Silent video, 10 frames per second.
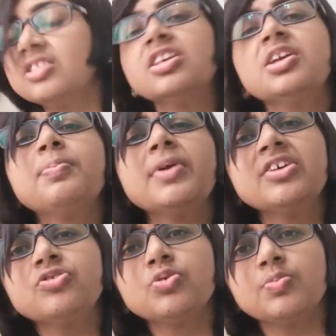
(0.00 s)
Their
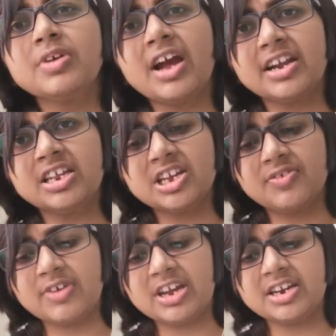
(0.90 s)
pay should be
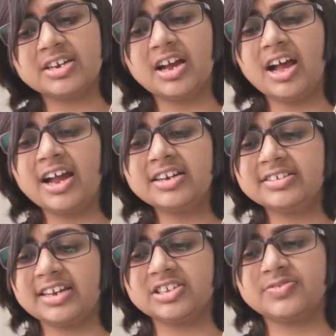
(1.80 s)
adequate
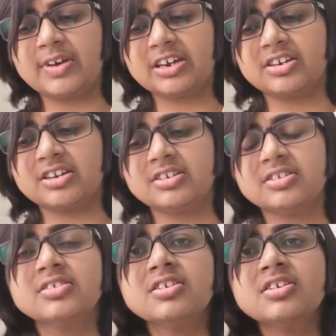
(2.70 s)
and satisfactory.